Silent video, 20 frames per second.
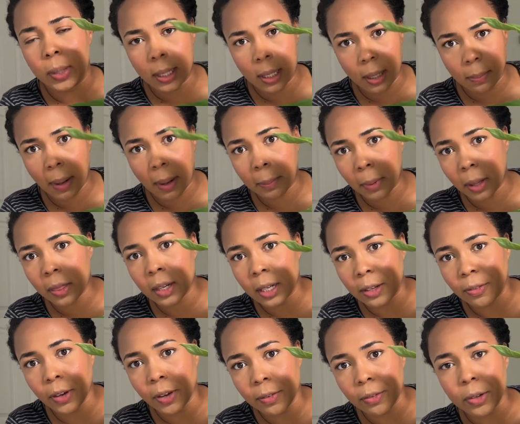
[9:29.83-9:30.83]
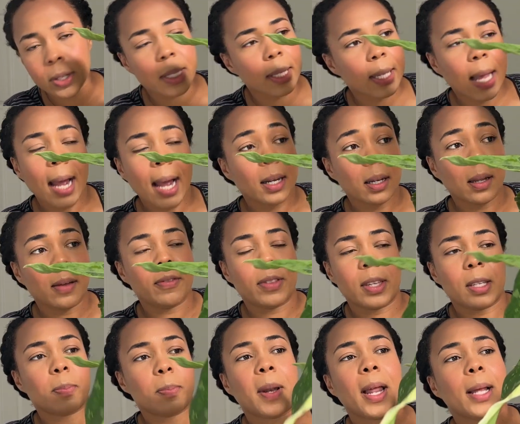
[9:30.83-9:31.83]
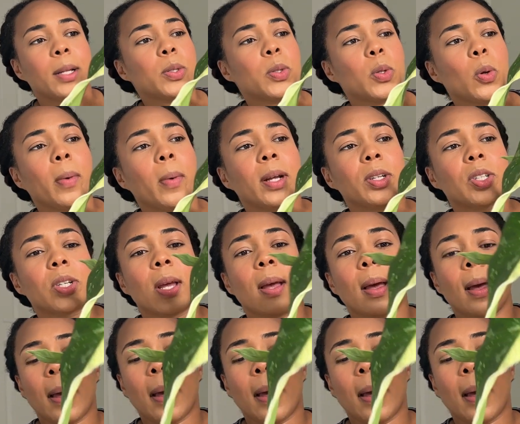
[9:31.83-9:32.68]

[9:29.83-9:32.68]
it in my monthly favorites. I love this plant so much.